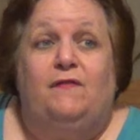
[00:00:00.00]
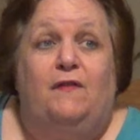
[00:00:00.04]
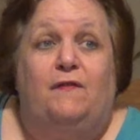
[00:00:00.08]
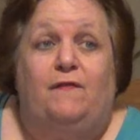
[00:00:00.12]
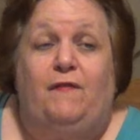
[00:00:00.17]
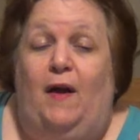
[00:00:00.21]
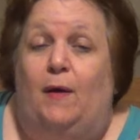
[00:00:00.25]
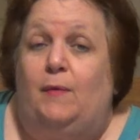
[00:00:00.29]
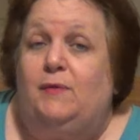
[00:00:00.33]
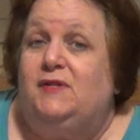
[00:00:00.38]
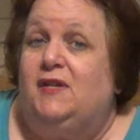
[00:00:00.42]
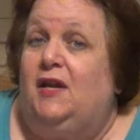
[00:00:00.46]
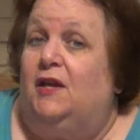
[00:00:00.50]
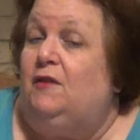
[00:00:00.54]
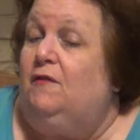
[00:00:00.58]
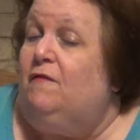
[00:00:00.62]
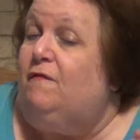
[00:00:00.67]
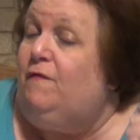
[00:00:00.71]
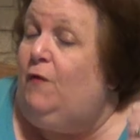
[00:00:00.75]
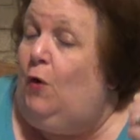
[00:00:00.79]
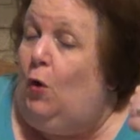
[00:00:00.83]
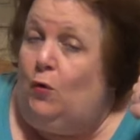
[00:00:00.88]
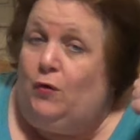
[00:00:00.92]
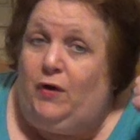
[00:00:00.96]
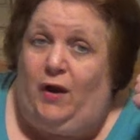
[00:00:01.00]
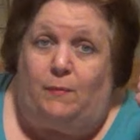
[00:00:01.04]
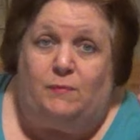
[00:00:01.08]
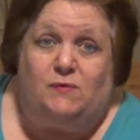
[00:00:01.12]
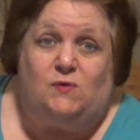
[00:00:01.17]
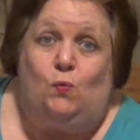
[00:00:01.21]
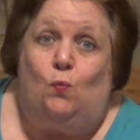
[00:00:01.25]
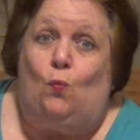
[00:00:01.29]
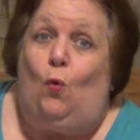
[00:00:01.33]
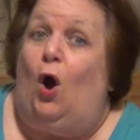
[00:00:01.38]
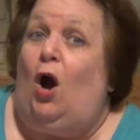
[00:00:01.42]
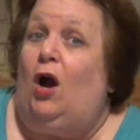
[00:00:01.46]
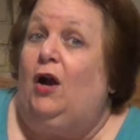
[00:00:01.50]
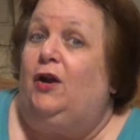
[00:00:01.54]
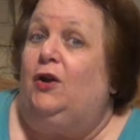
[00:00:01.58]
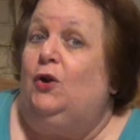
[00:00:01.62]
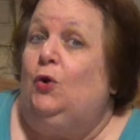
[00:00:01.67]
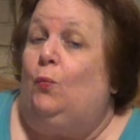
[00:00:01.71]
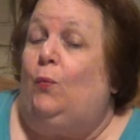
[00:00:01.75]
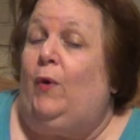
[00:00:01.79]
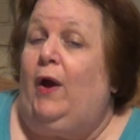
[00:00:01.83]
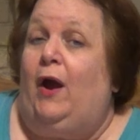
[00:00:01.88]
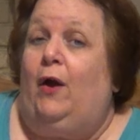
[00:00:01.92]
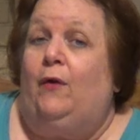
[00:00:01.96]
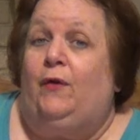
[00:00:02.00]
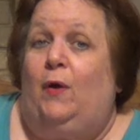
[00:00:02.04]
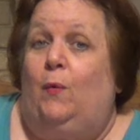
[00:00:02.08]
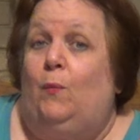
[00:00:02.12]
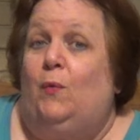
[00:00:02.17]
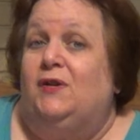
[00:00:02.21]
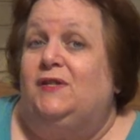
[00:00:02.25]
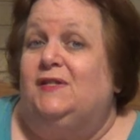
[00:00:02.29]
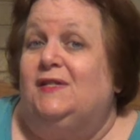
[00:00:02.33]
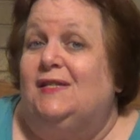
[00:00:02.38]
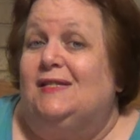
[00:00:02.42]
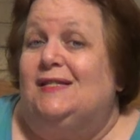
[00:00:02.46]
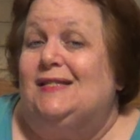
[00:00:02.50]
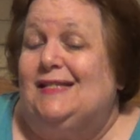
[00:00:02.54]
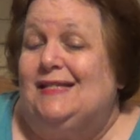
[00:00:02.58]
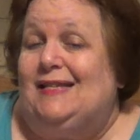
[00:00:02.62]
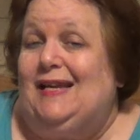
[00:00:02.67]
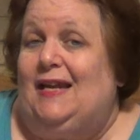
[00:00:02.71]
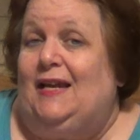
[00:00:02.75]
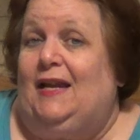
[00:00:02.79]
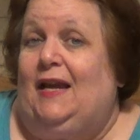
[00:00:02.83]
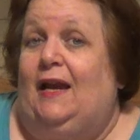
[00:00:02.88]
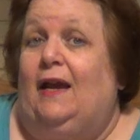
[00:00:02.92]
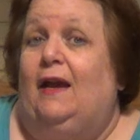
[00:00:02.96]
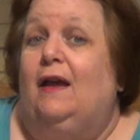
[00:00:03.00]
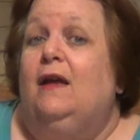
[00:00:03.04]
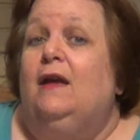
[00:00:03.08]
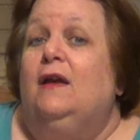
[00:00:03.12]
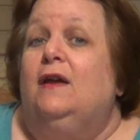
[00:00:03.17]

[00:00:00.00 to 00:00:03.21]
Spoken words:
If I was on the phone, I was walking around. I wasn't sitting.